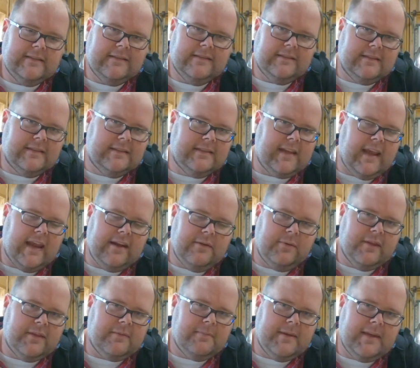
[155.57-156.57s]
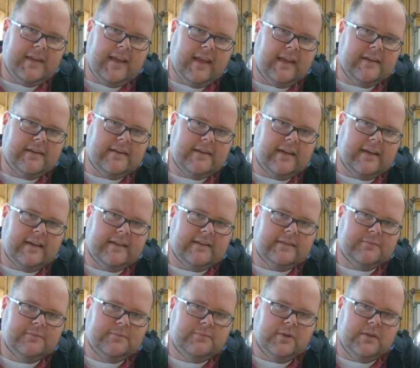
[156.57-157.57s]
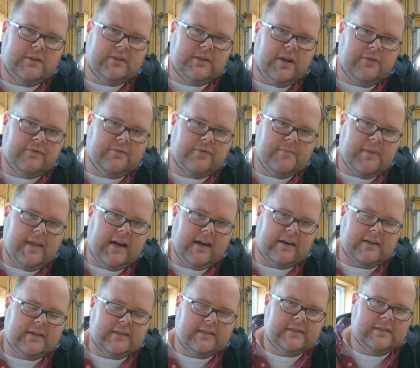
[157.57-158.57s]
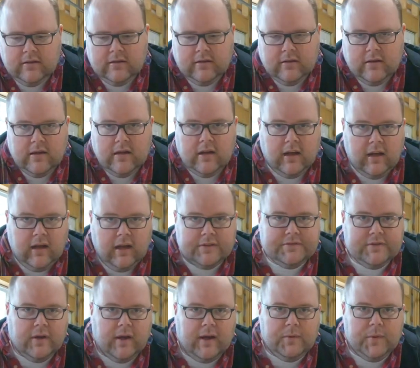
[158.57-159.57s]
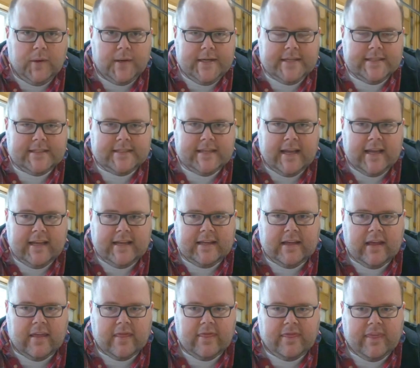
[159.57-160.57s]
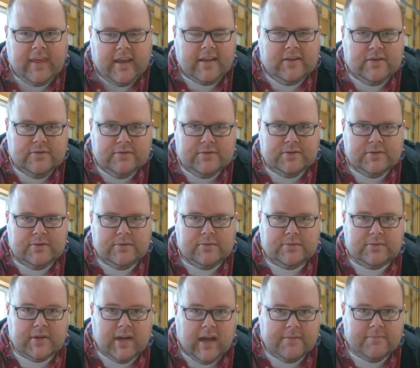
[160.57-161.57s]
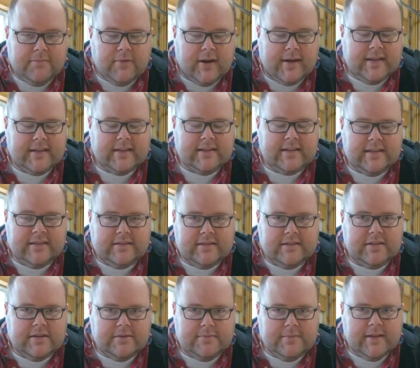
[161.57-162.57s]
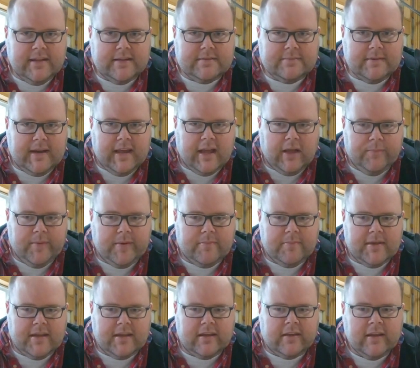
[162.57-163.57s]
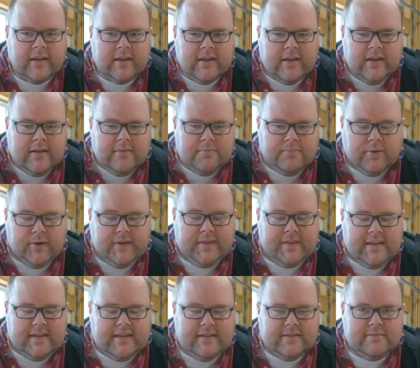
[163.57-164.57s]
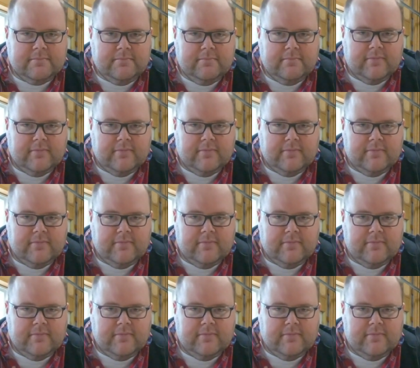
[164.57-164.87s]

stay with me and we'll go from there. Also, I wanted to say thank you to Tom Rankin. He's the gentleman that's been helping me print these